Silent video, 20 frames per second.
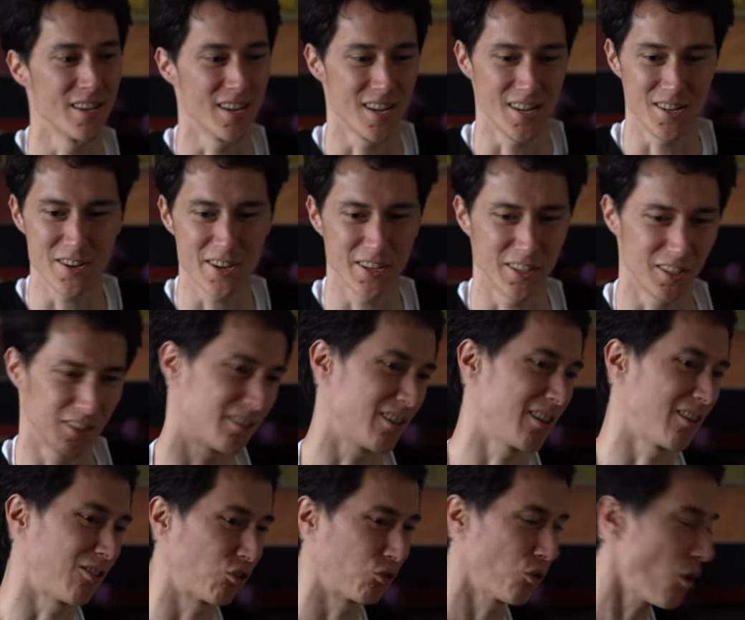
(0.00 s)
and you can just
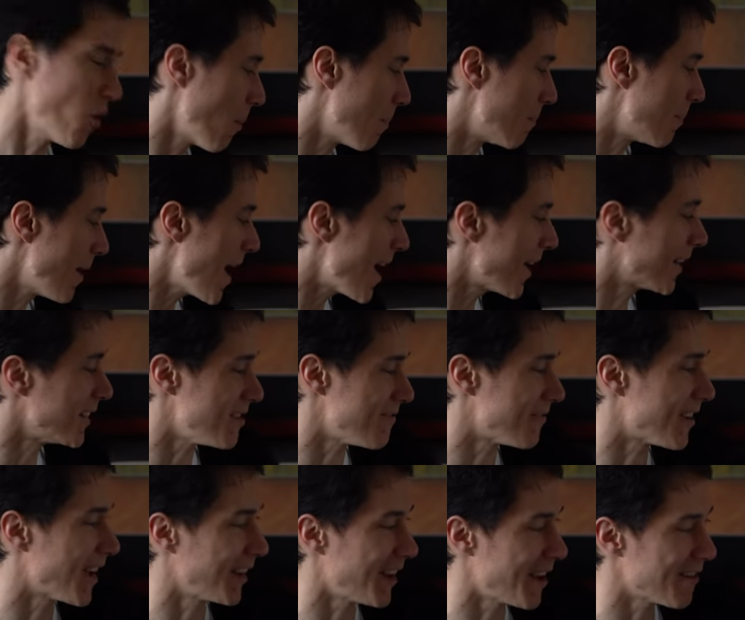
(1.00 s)
like throw a bag and
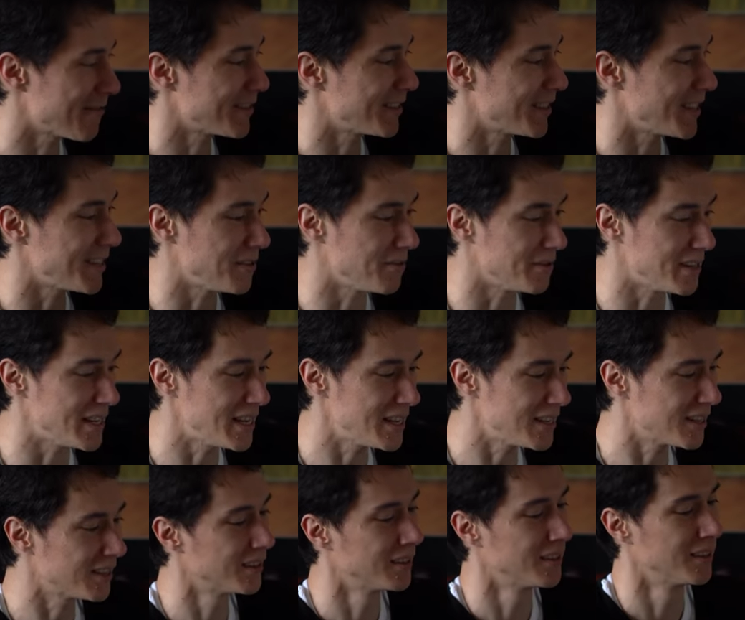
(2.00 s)
you've got everything you
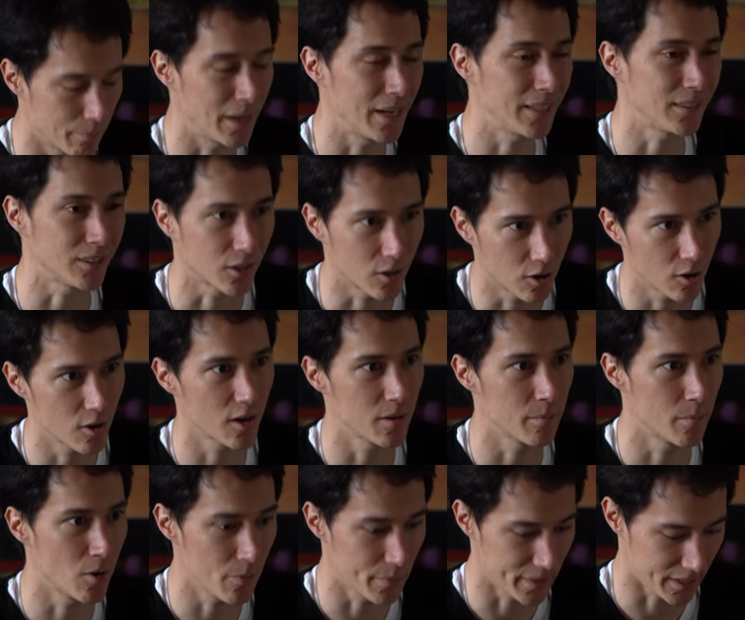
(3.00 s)
need. But at the
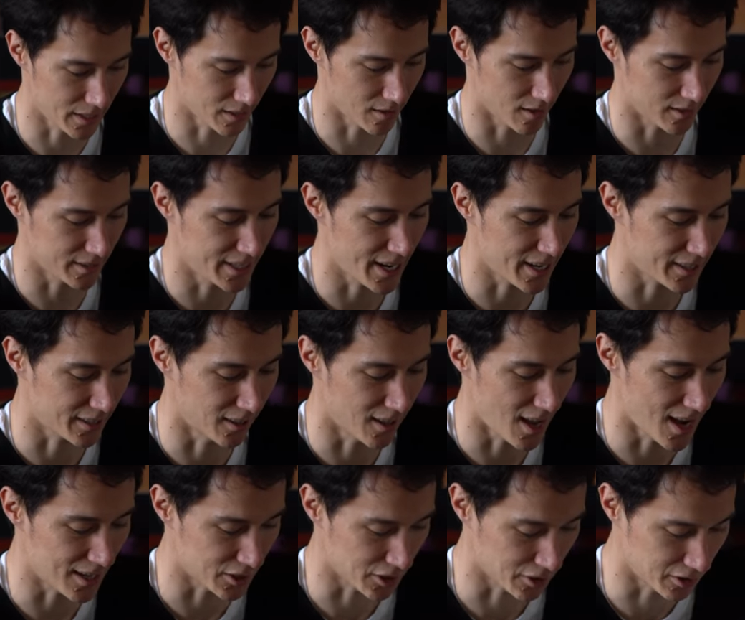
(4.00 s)
current moment in our
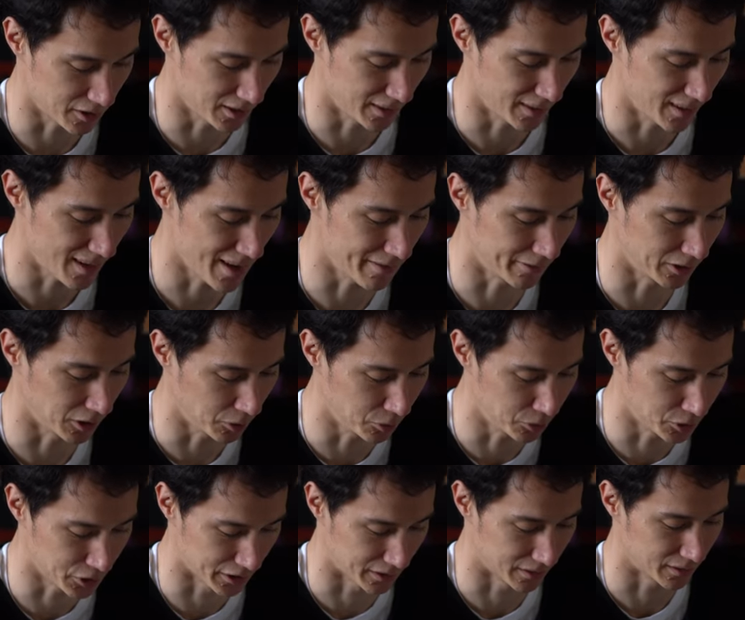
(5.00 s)
technological
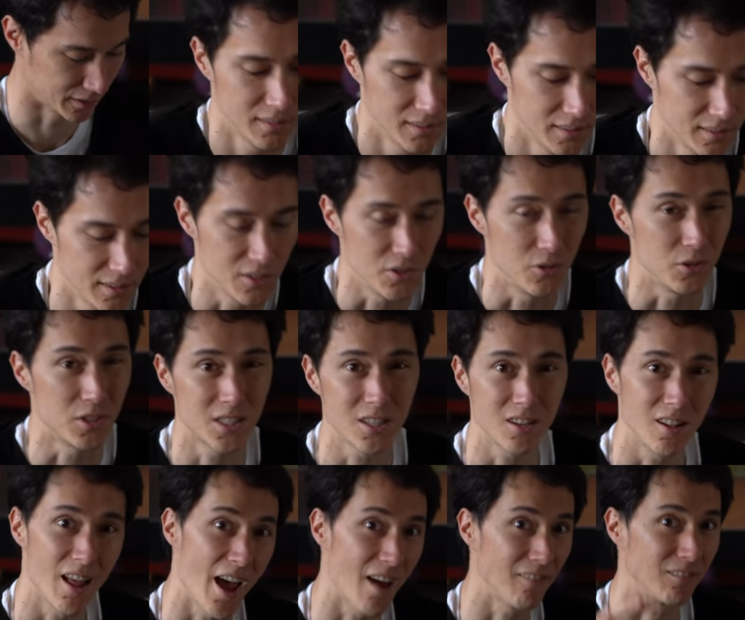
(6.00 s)
evolution, you
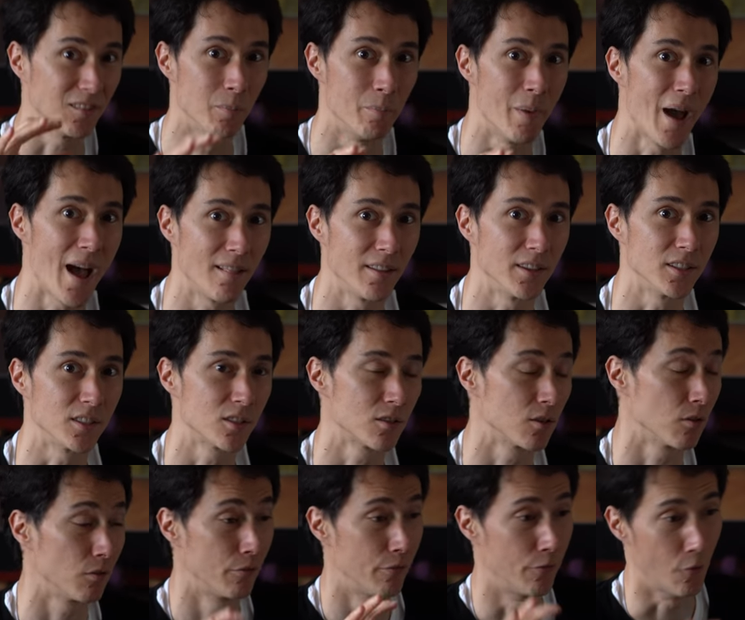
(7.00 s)
still have to
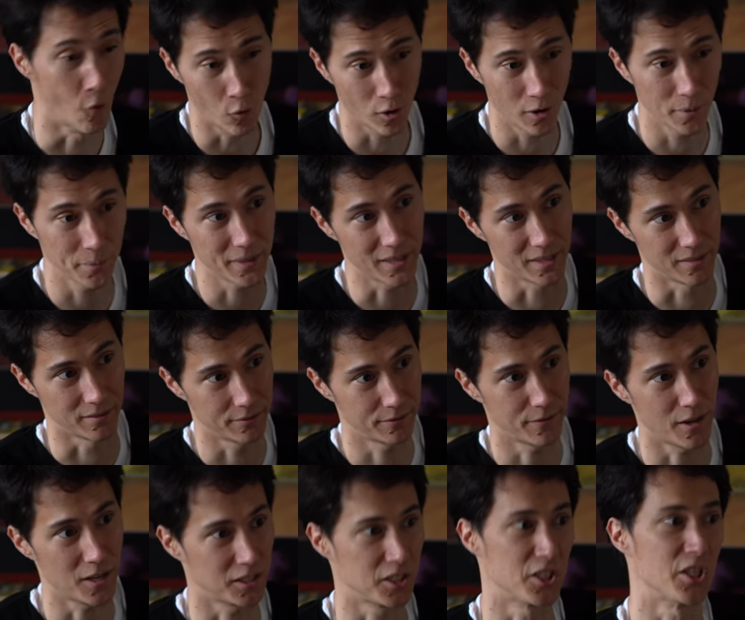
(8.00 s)
balance form and
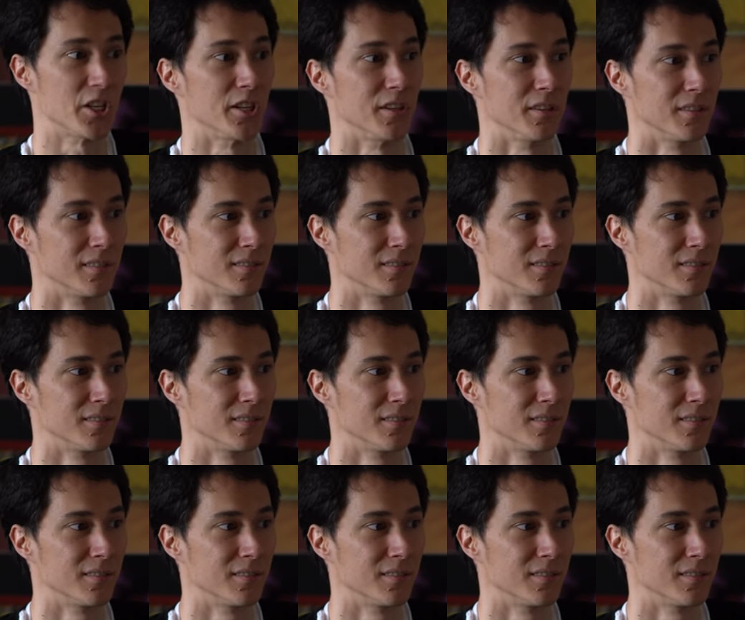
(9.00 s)
function.